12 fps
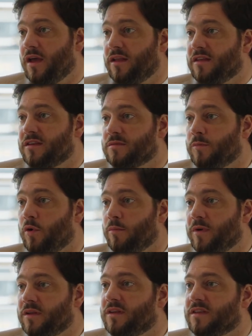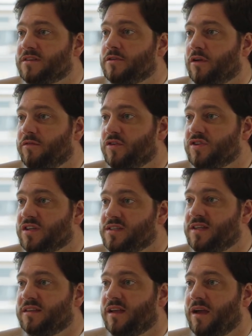in this moment it's not the just
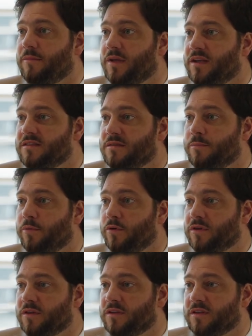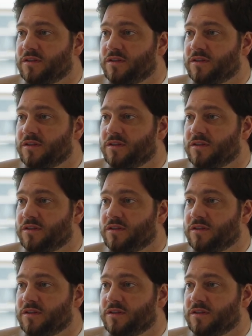in time that is important,